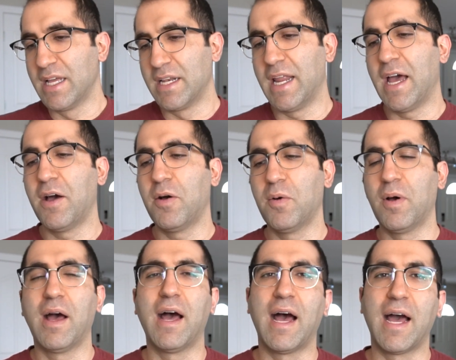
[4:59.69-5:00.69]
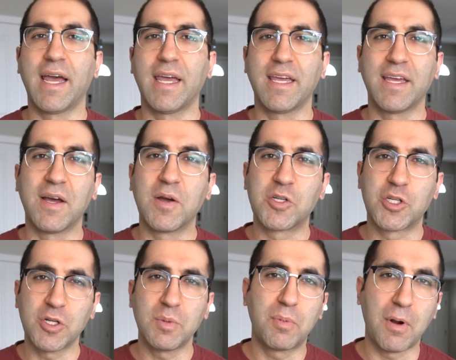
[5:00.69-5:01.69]
Now, I
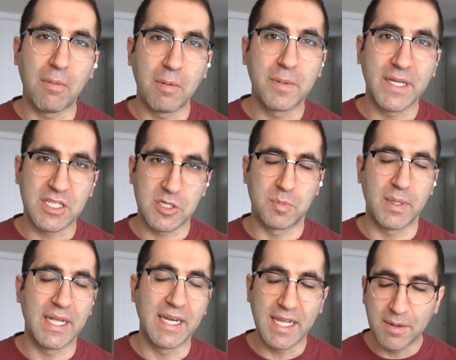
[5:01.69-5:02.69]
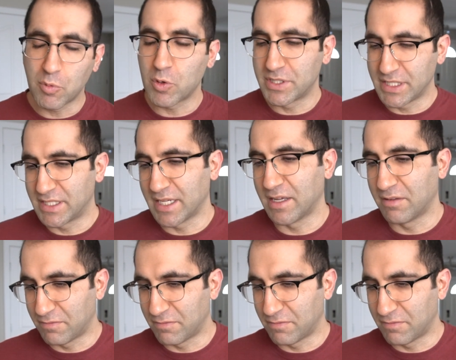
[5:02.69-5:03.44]
should probably explain in more detail